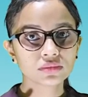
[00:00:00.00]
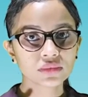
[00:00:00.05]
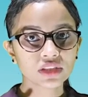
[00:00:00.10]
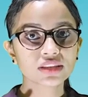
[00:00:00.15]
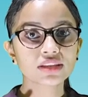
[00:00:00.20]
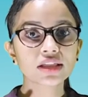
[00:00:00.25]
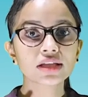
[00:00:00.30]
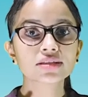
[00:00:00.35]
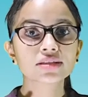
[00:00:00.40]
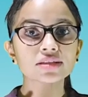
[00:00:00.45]

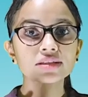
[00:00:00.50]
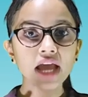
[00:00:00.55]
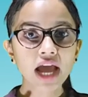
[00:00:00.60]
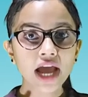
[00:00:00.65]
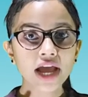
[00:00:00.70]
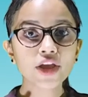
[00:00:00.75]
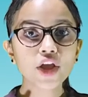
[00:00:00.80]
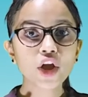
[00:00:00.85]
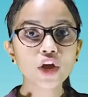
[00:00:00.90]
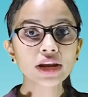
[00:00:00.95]
The
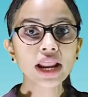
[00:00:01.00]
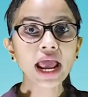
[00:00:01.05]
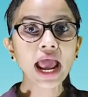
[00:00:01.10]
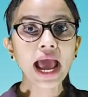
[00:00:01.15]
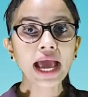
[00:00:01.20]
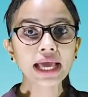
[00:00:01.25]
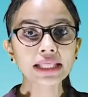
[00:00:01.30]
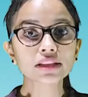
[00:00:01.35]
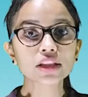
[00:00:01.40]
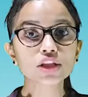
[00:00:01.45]
scion
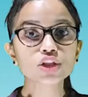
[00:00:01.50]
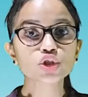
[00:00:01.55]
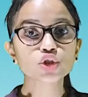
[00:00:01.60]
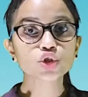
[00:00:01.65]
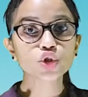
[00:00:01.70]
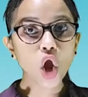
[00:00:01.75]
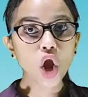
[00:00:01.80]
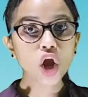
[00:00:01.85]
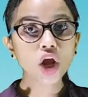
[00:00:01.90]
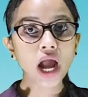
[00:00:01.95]
and the
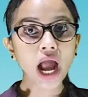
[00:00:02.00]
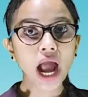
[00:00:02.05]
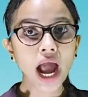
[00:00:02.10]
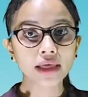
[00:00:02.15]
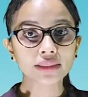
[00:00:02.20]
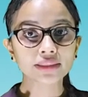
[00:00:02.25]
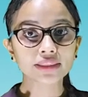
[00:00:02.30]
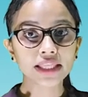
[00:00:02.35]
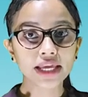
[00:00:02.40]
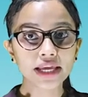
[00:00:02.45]
stock
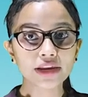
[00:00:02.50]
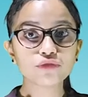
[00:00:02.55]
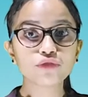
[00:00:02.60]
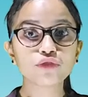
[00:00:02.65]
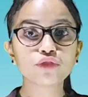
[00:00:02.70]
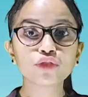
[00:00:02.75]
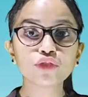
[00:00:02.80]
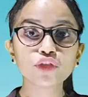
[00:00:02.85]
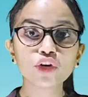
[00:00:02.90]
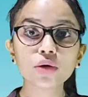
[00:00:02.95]
are then
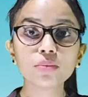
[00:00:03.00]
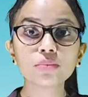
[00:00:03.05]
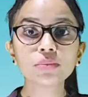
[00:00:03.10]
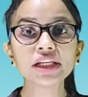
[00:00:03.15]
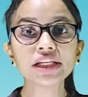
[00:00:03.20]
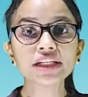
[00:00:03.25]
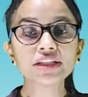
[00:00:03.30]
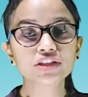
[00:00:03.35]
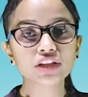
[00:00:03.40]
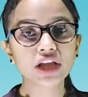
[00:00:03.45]

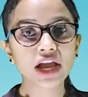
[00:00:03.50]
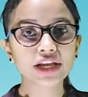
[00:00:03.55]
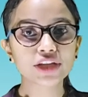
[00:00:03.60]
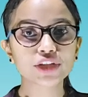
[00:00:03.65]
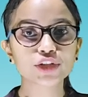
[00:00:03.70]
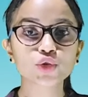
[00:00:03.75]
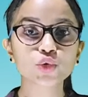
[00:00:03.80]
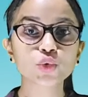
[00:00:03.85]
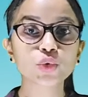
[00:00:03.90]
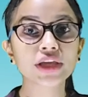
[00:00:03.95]
firmly
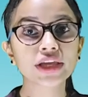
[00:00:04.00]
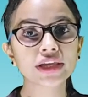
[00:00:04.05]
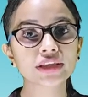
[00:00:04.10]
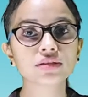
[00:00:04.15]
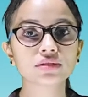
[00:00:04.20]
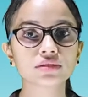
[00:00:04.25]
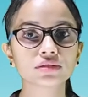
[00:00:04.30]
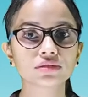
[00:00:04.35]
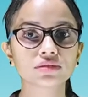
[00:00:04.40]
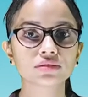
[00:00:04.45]
tied
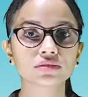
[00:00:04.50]
together.